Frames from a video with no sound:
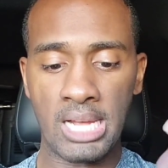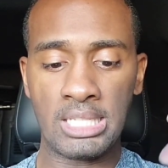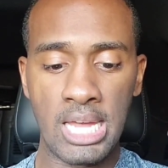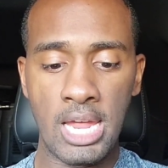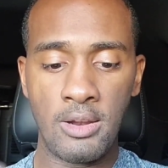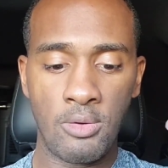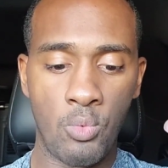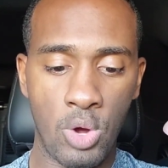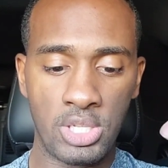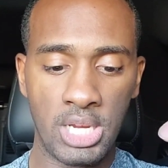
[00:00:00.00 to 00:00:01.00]
I said,
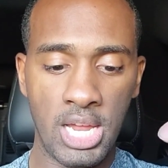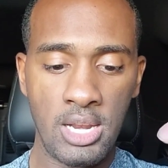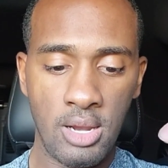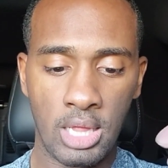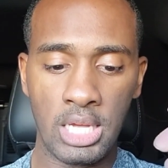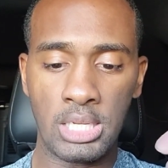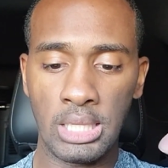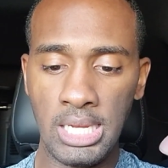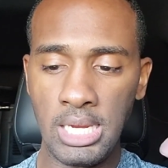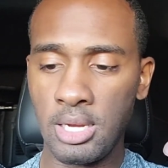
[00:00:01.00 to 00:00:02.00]
once again, click the
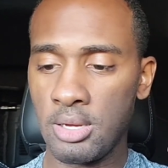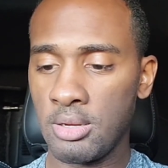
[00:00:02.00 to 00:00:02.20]
link.